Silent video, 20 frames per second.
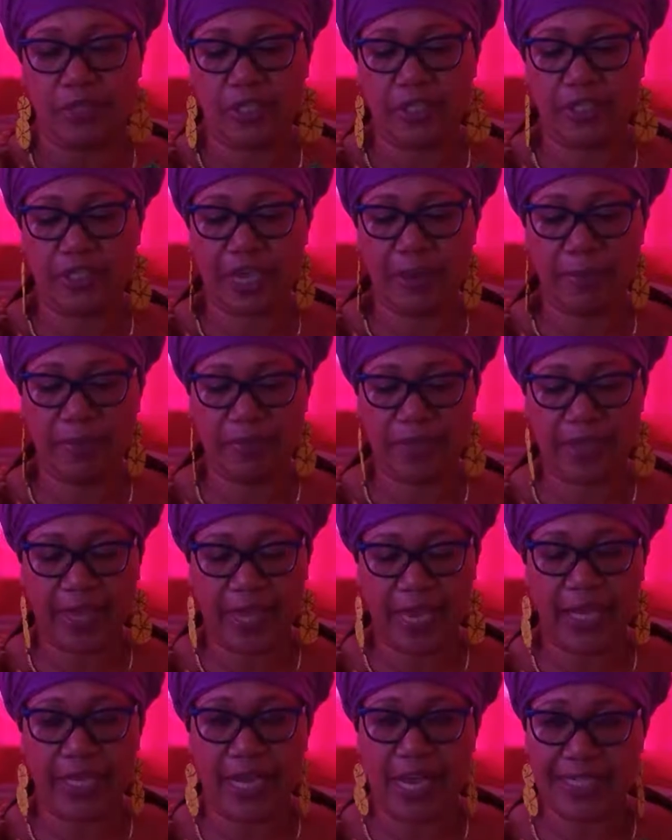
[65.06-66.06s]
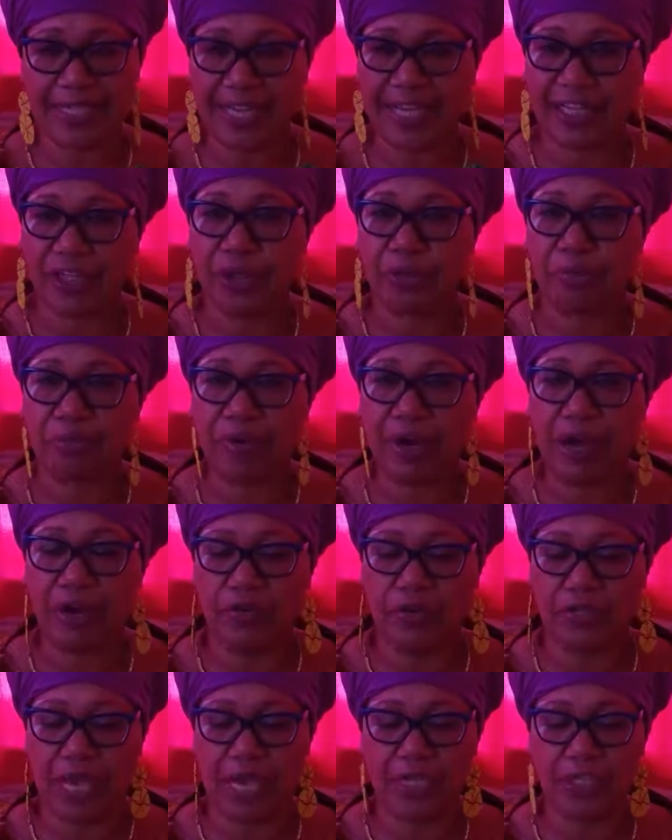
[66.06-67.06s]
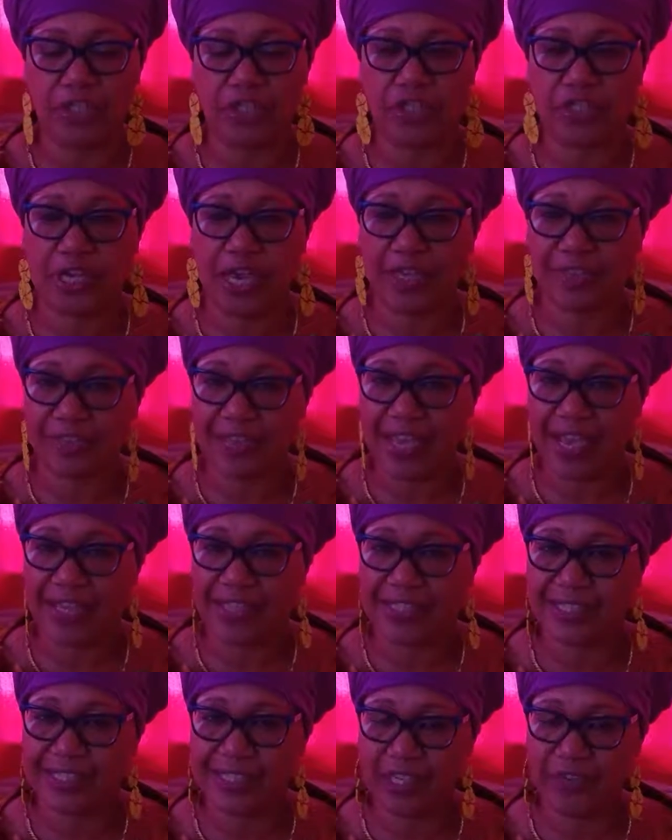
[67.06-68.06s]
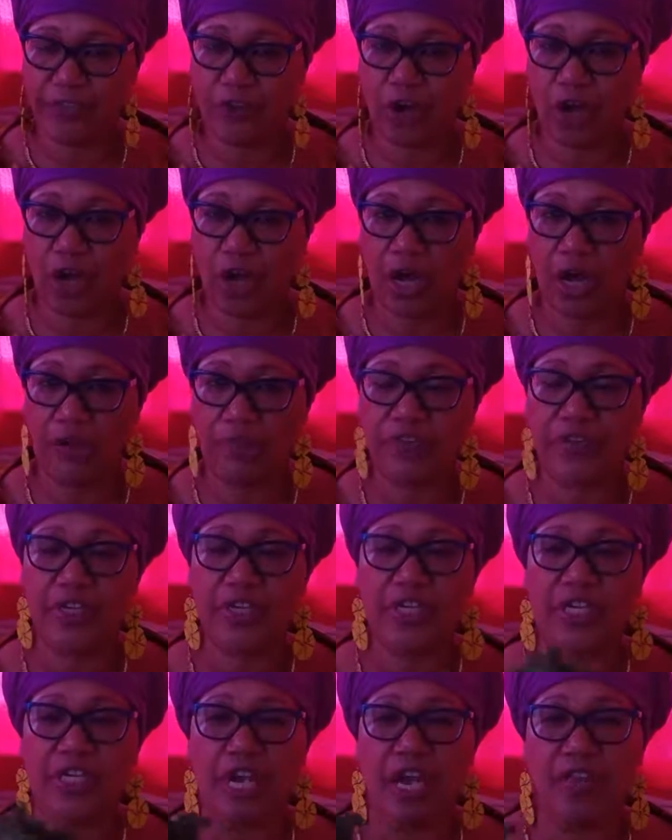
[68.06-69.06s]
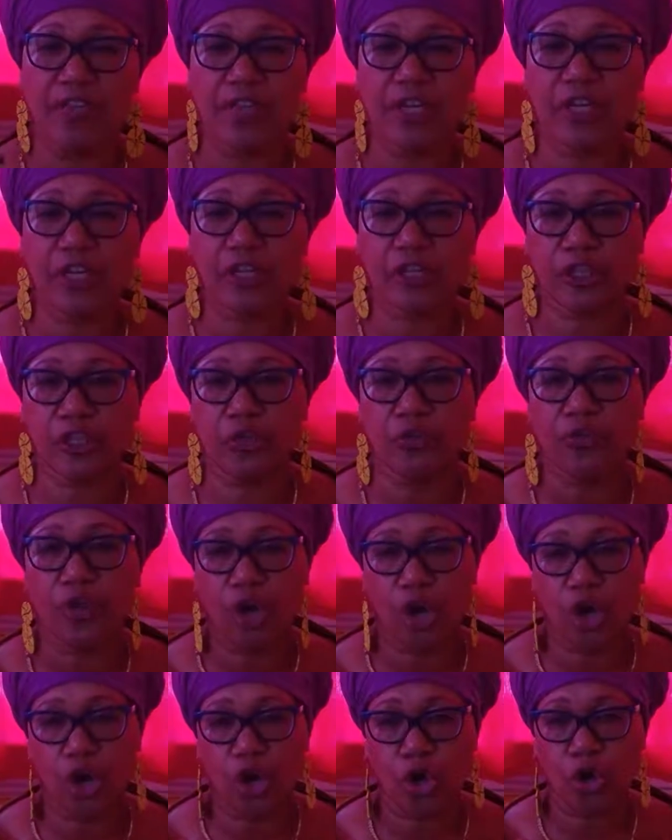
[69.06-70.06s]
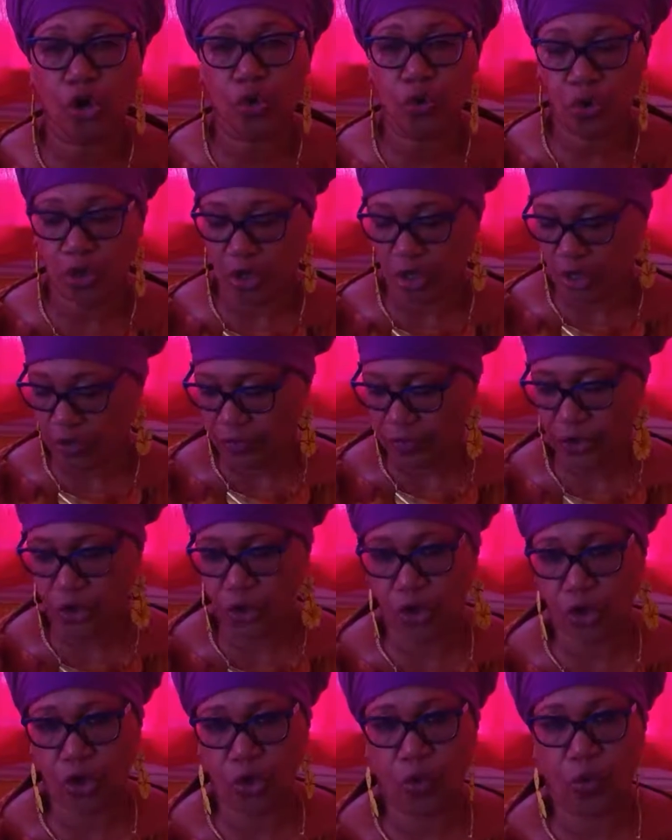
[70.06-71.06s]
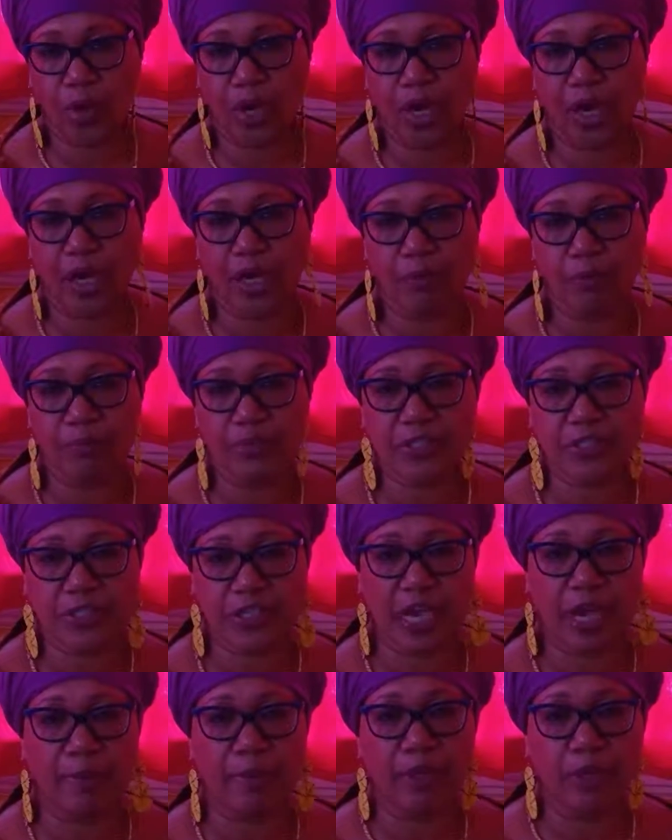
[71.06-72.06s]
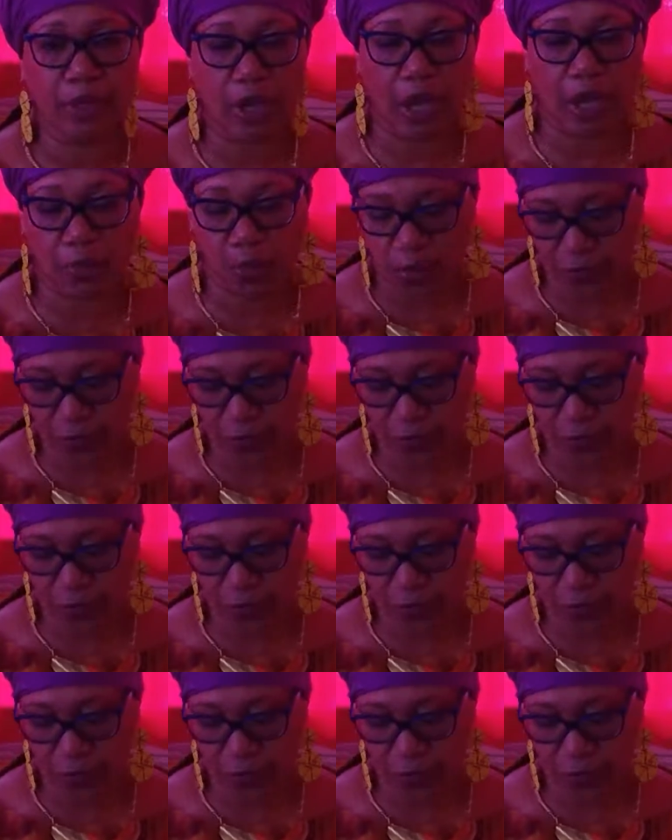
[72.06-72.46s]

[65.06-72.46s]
The stem at the end has like a little brownness. I just take that sliver off and then include the whole stem along